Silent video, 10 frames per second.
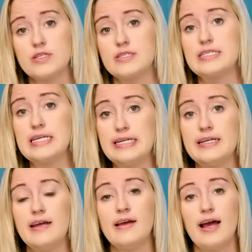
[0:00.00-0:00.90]
seen
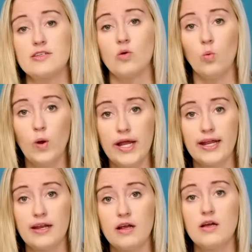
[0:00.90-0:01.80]
as a
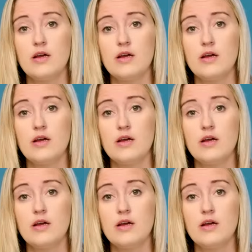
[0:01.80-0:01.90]
win